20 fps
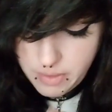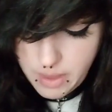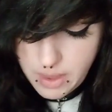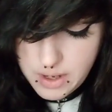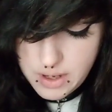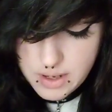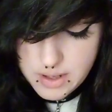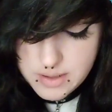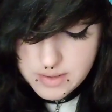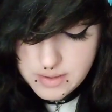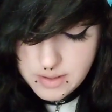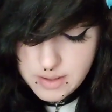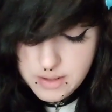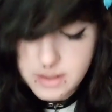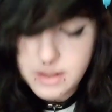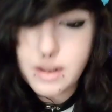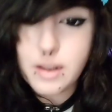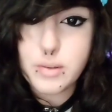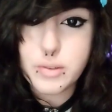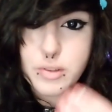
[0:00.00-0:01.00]
And
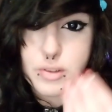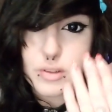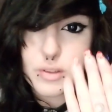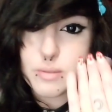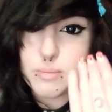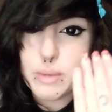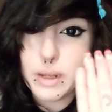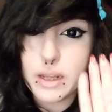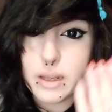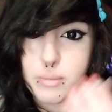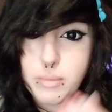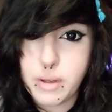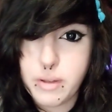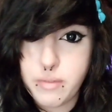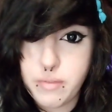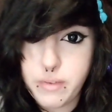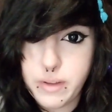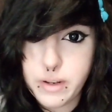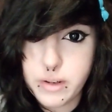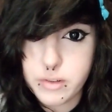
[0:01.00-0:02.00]
I was smelling my
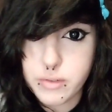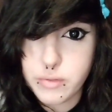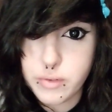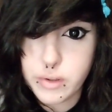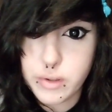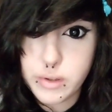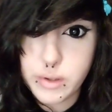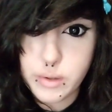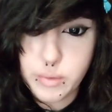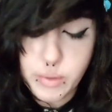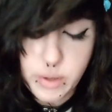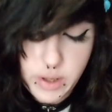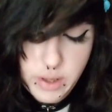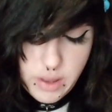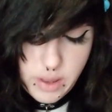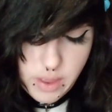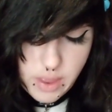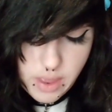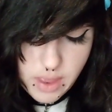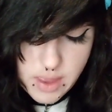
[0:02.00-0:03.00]
fingers for glue.
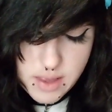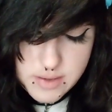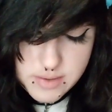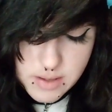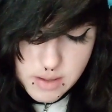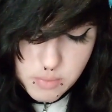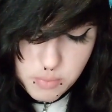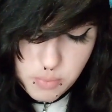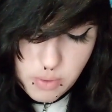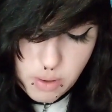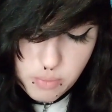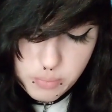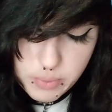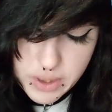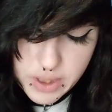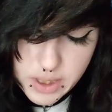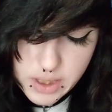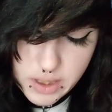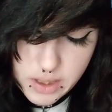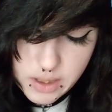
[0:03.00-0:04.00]
Is it what
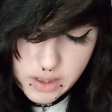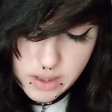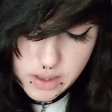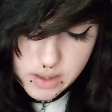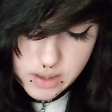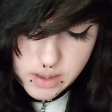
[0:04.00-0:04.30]
we